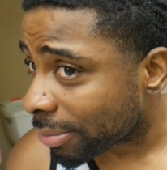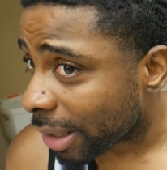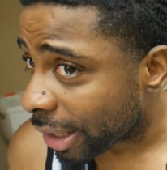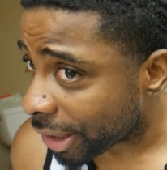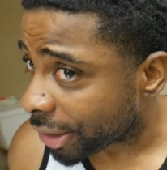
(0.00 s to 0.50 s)

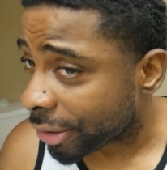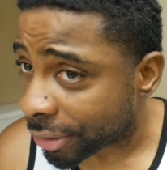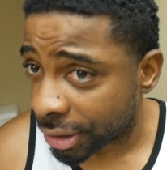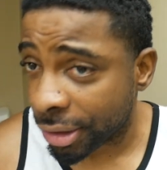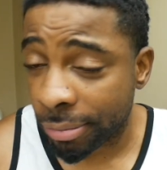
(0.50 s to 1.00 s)
my hair
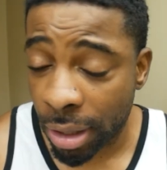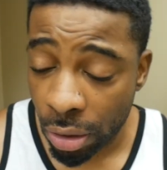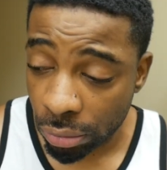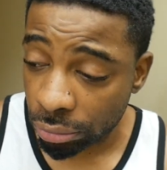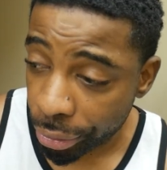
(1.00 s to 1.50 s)
in
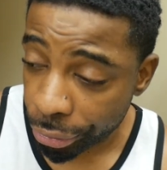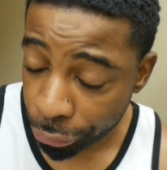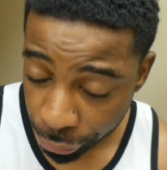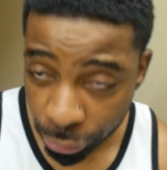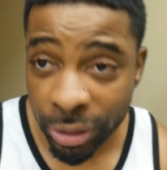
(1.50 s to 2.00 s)
about
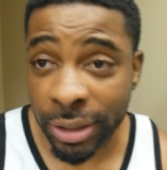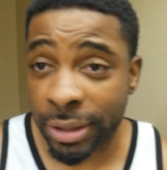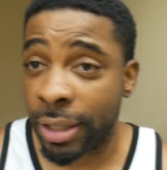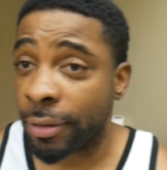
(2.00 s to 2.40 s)
3 weeks now.